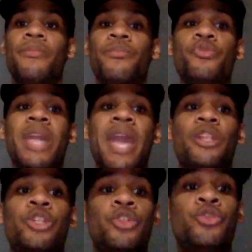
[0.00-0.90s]
you
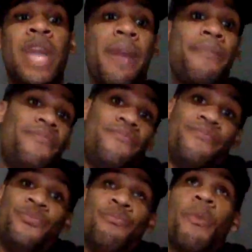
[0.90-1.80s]
can't
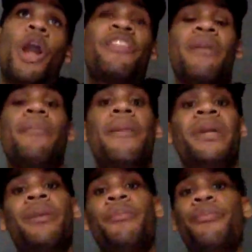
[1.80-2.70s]
mark them up
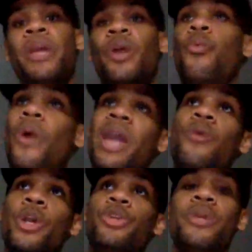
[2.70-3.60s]
in a way
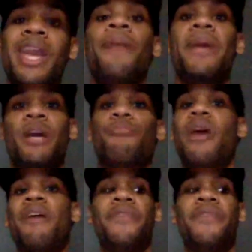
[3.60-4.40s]
where you can't make a profit.